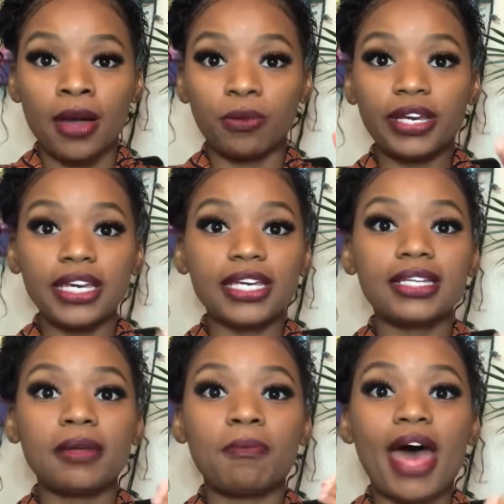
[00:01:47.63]
We
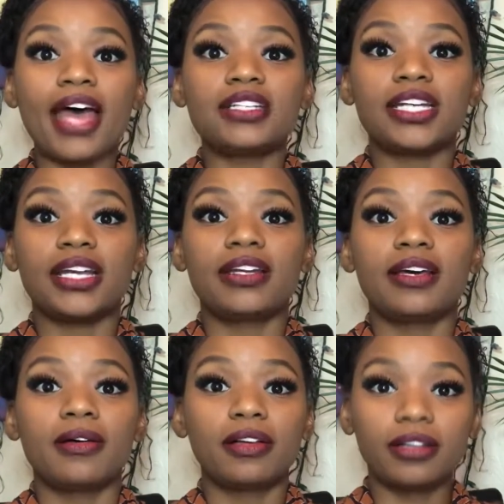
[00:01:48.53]
can imagine
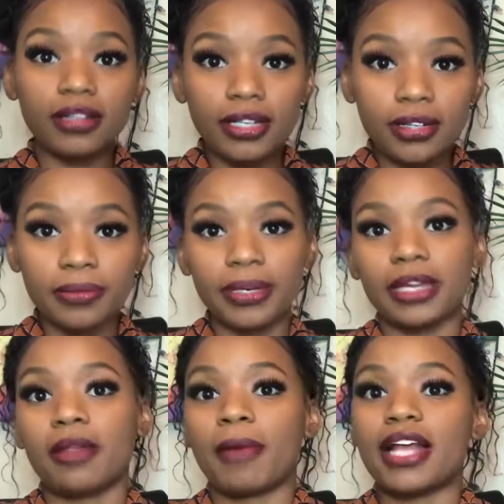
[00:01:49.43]
good, we
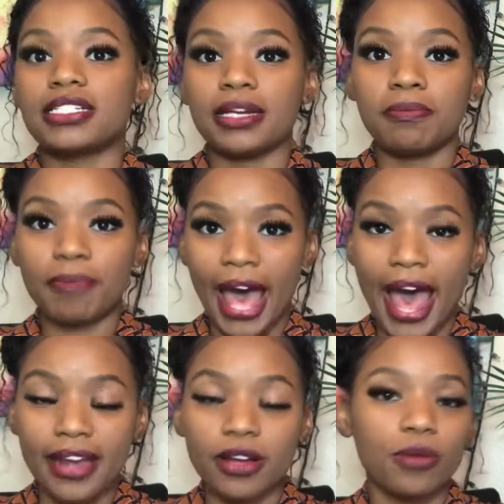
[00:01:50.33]
can imagine
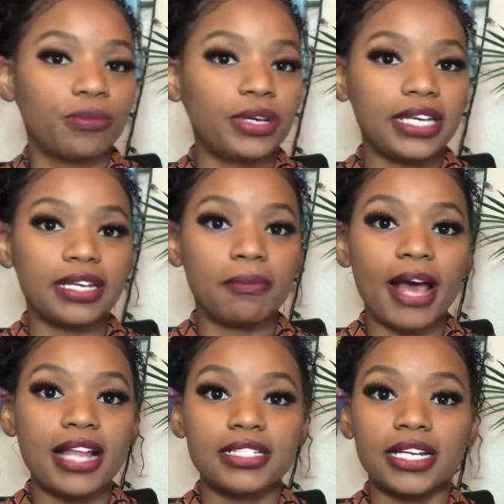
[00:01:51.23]
bad. We can
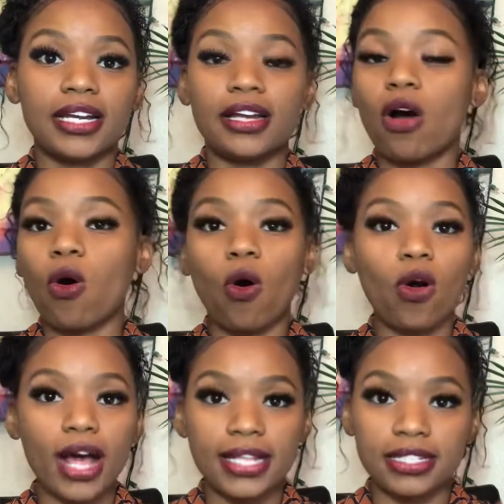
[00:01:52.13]
imagine all
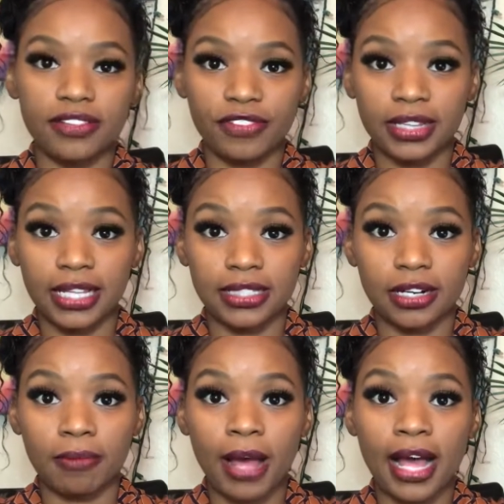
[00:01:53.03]
kinds of different things in
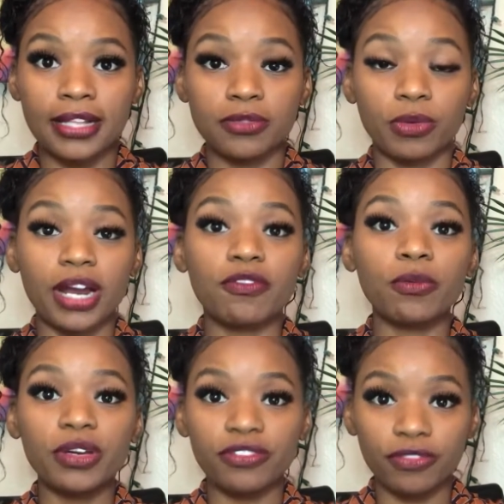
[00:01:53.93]
our minds. Whatever
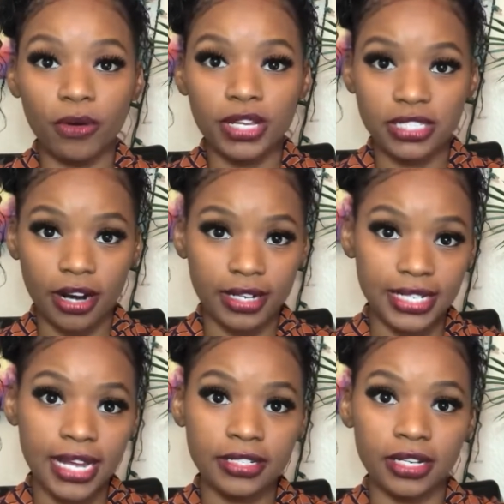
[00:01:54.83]
we focus our
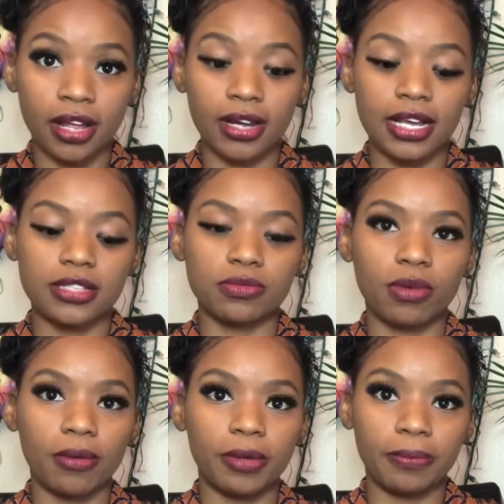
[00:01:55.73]
attention on is
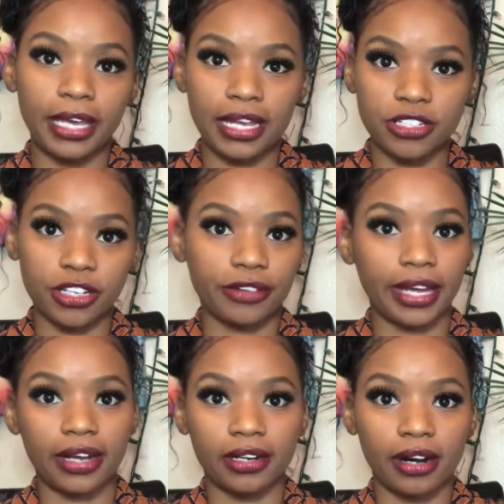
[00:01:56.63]
what we begin to
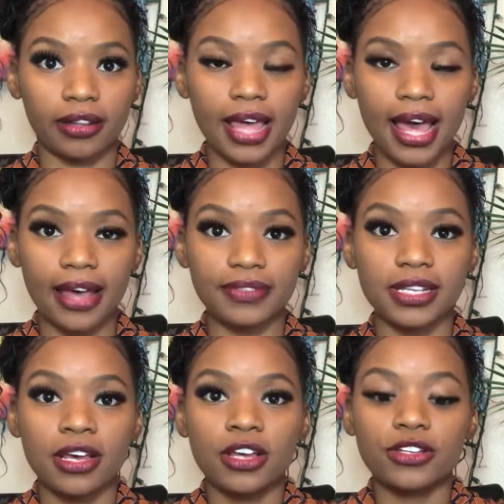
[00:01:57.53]
create in our lives.
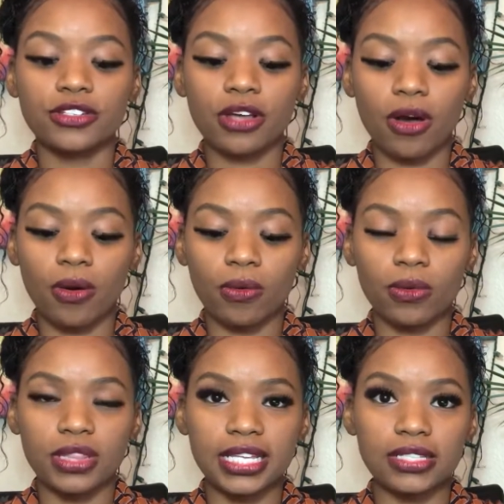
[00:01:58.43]
So
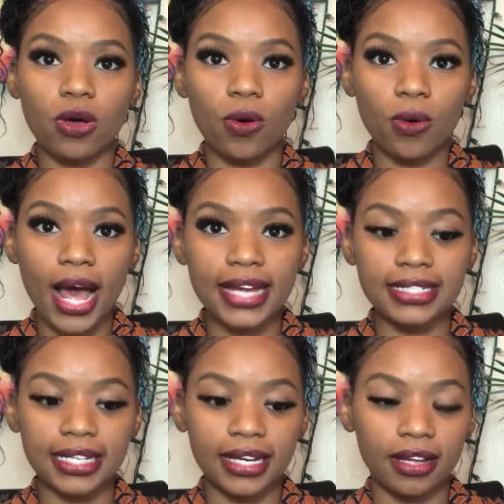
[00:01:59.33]
this whole
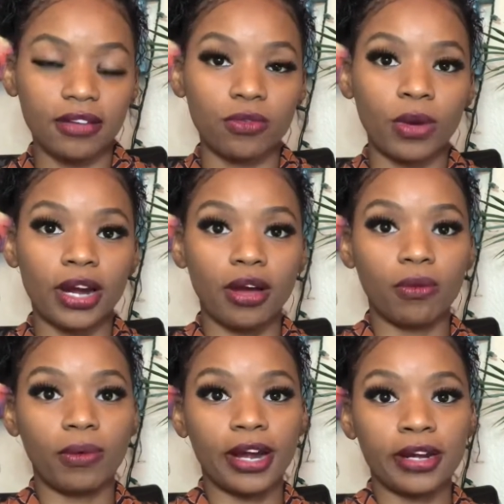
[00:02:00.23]
idea of where
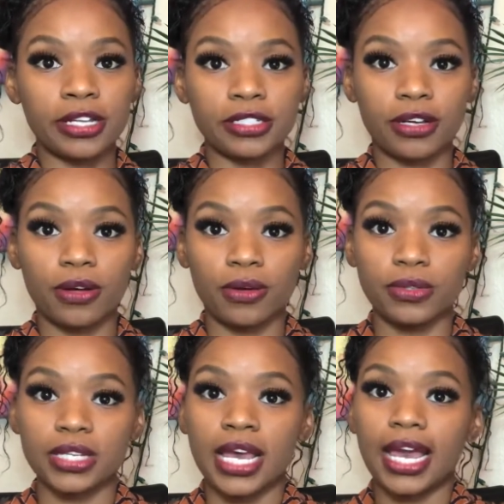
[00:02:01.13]
awareness
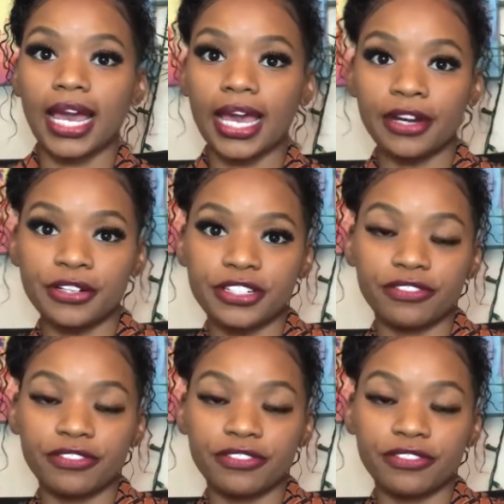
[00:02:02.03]
goes, energy